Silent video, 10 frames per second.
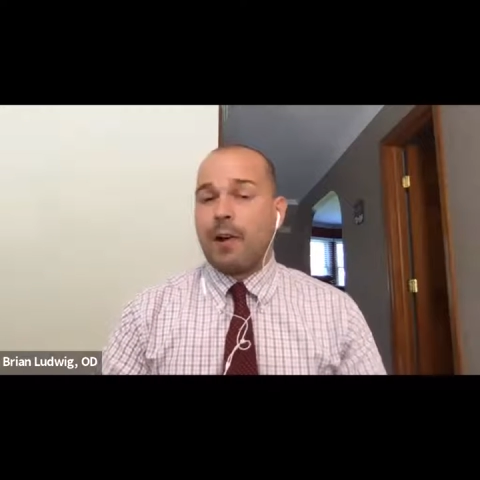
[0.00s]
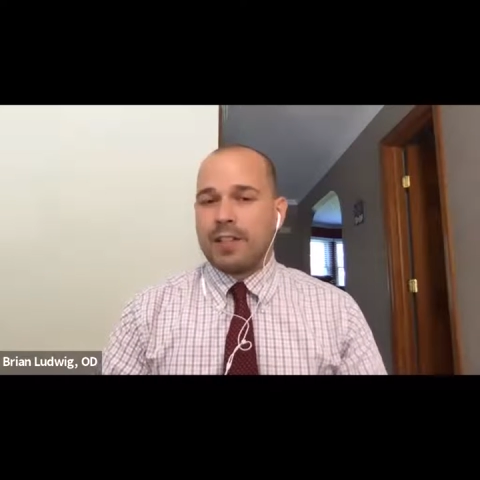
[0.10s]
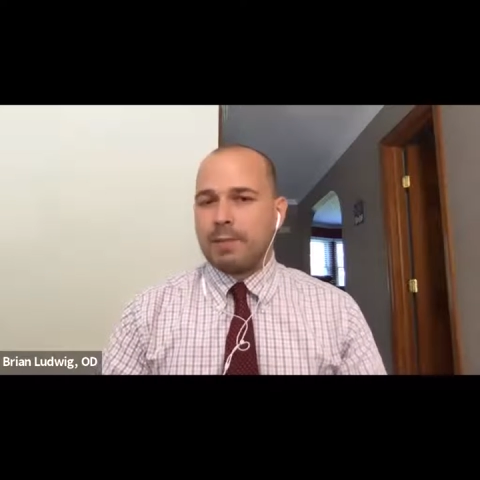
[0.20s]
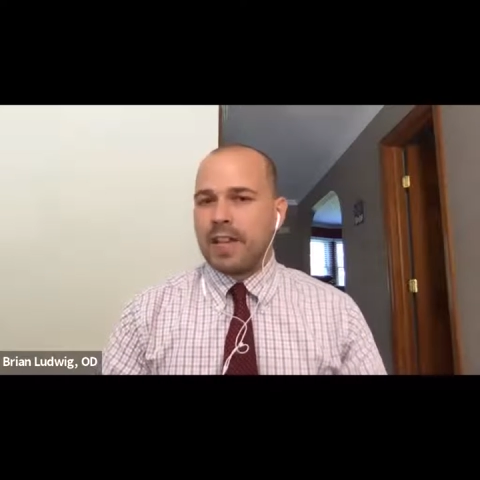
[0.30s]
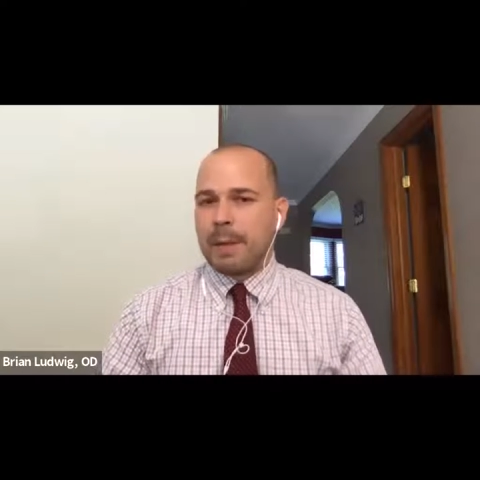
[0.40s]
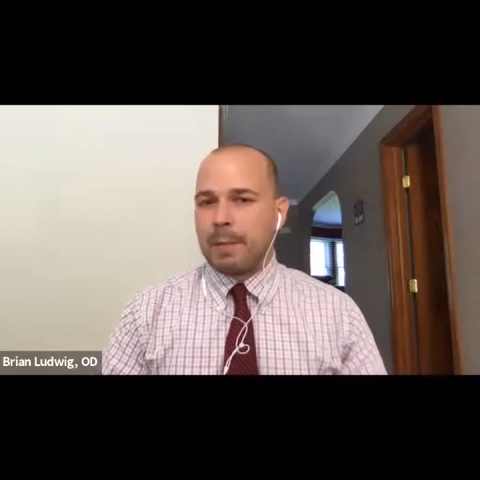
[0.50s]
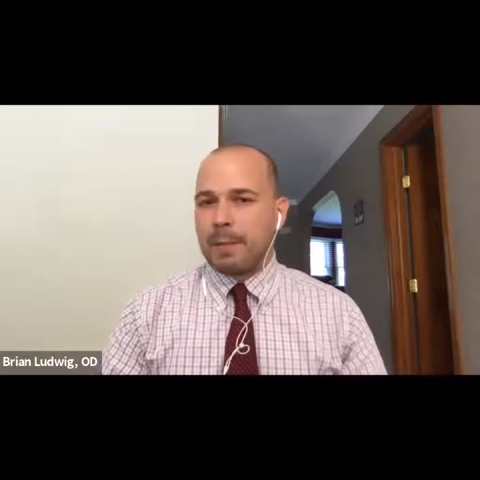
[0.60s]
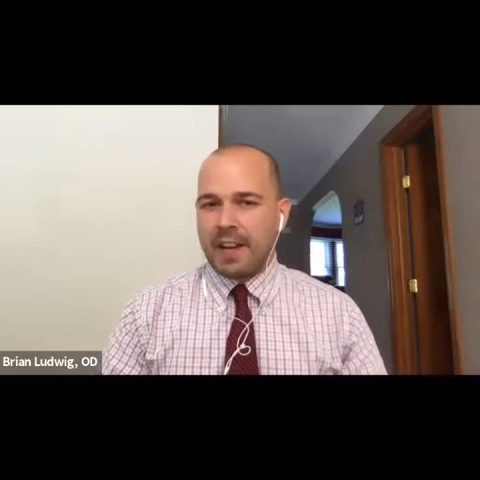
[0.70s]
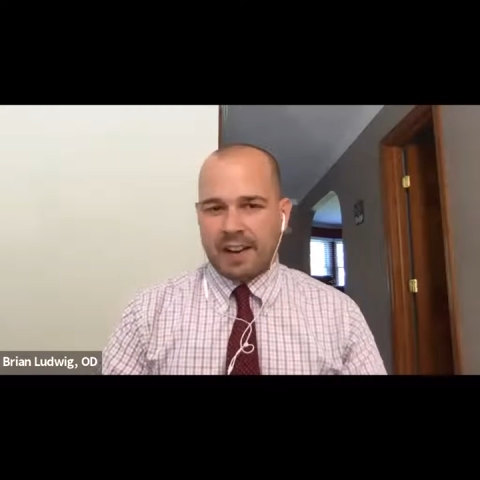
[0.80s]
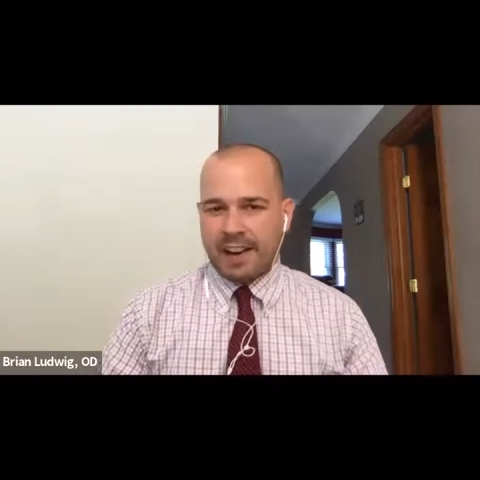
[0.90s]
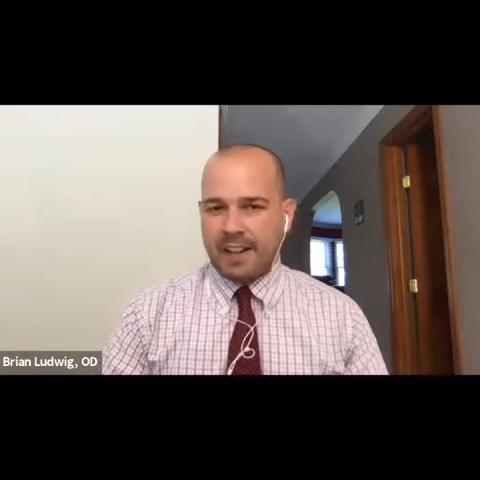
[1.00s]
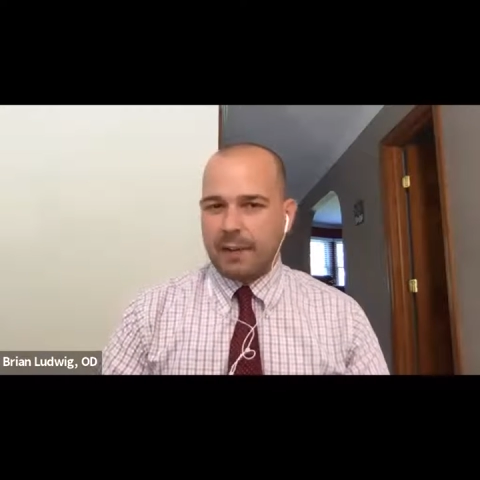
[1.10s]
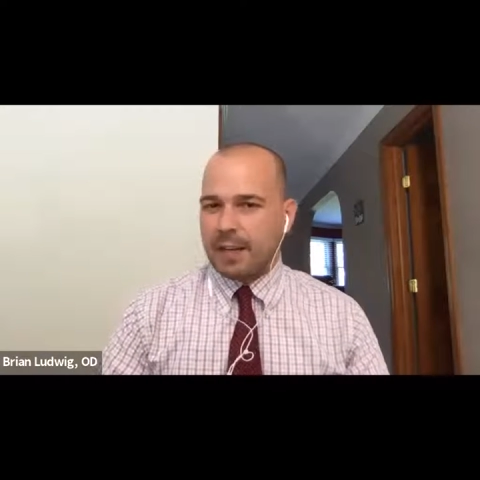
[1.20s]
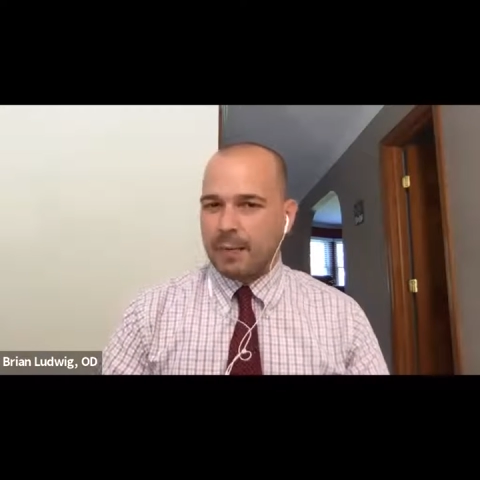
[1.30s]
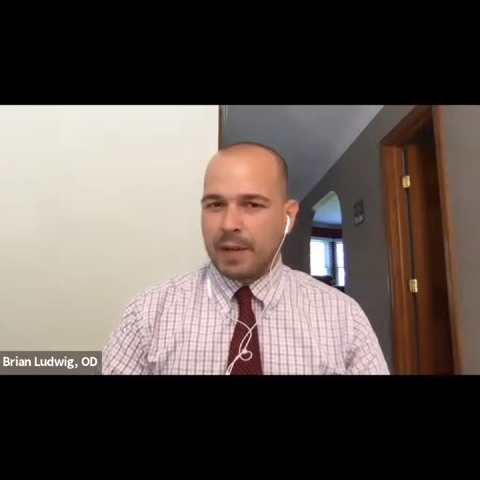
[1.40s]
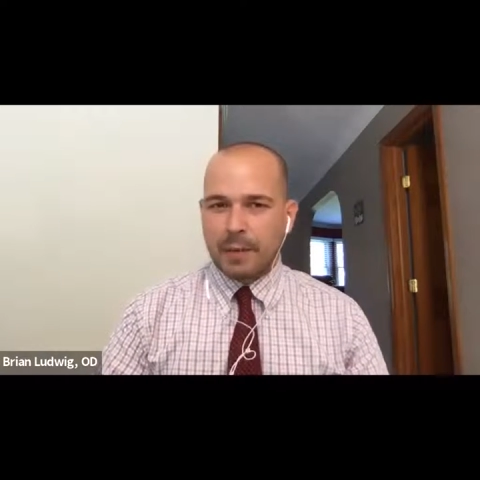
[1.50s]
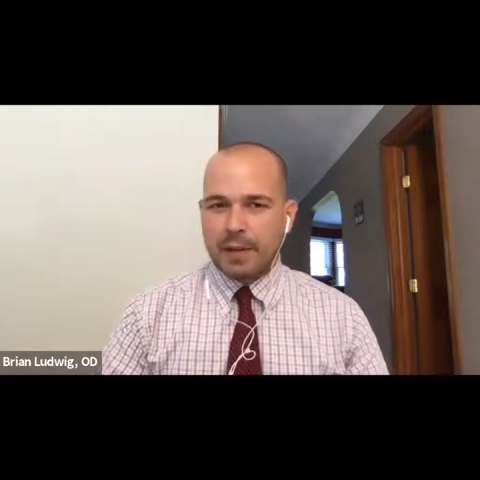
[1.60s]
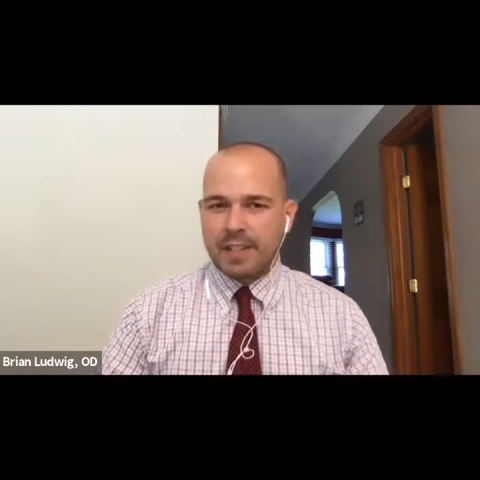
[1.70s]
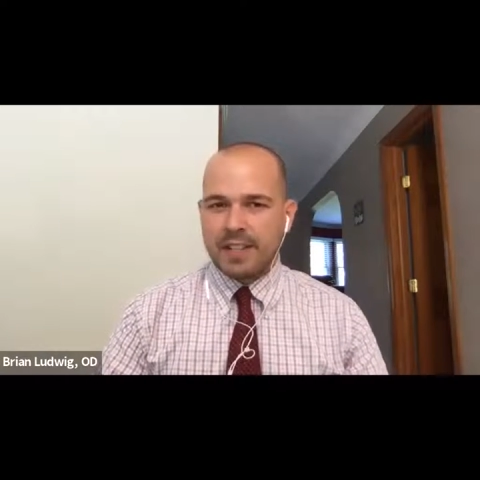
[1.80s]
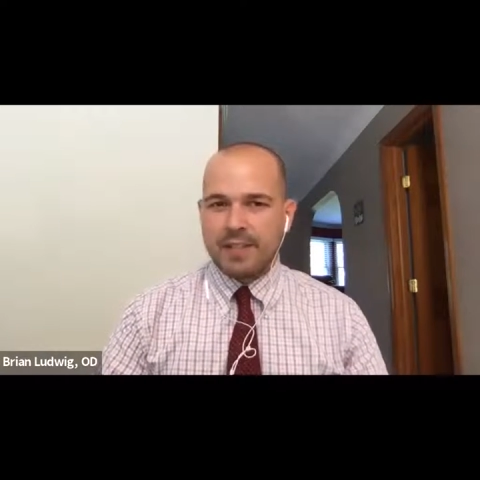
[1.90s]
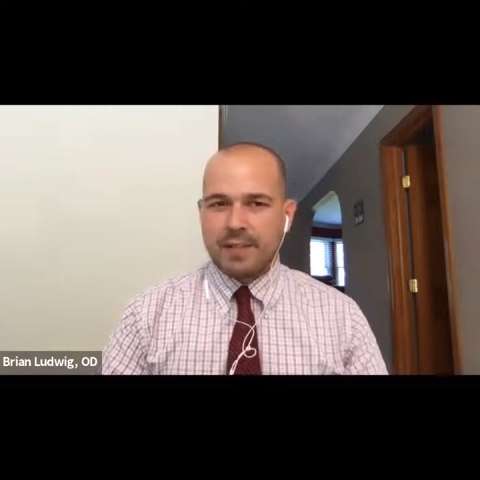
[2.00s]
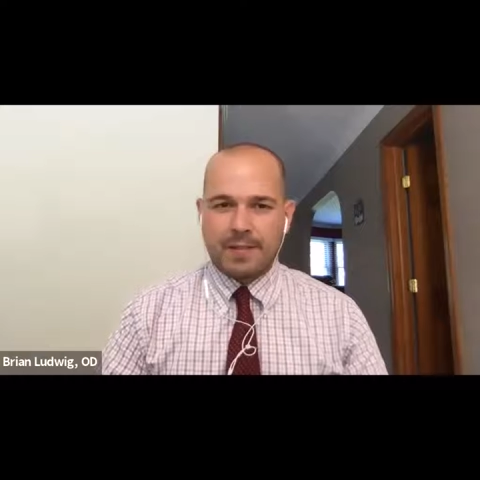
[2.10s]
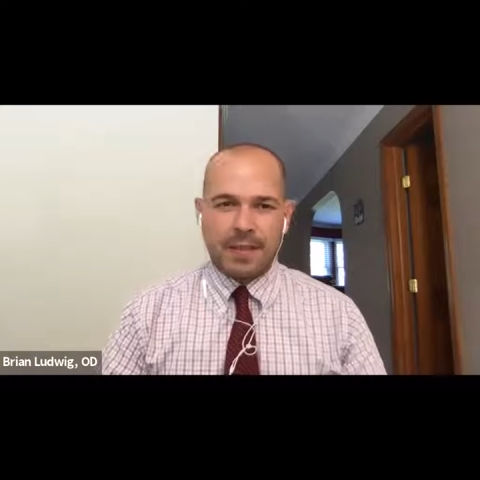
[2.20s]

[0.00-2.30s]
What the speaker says: awesome time up there. Highly recommend Boston.